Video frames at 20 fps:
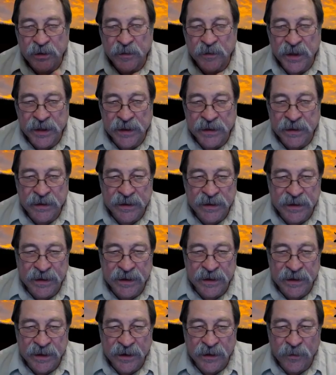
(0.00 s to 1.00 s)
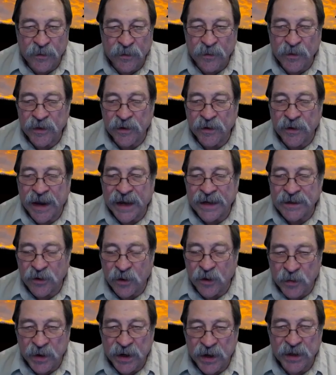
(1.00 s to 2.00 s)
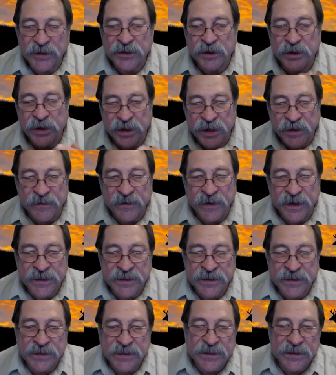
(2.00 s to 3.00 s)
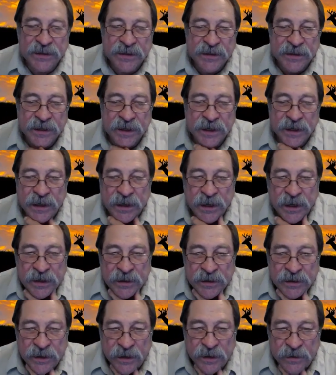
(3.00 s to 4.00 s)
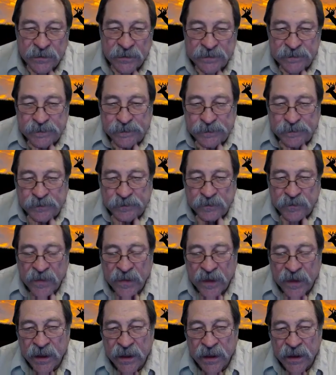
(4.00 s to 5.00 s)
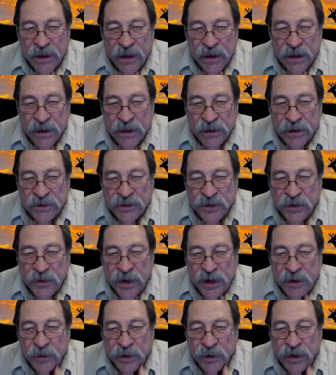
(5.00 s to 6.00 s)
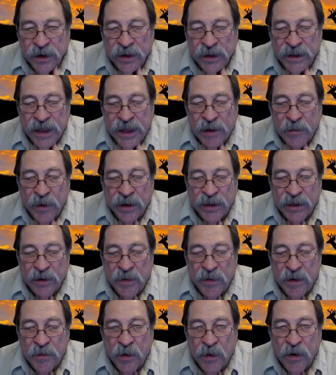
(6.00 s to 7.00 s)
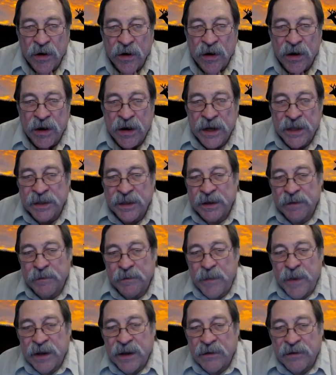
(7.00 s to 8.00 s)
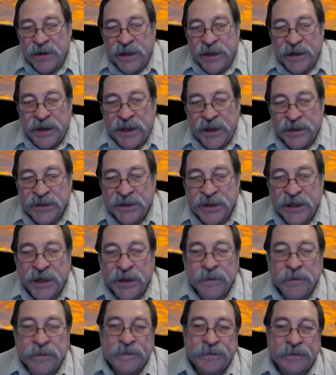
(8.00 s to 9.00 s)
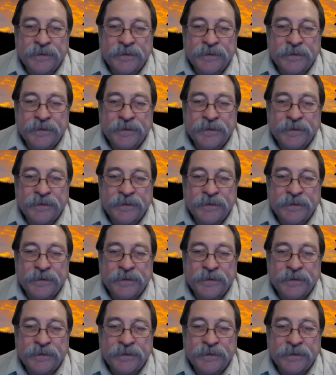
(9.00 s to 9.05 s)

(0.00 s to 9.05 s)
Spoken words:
a little bit, with your eyes open and shooting at different distances. So let's go ahead. We're going to elaborate a little bit more on the mental conditioning.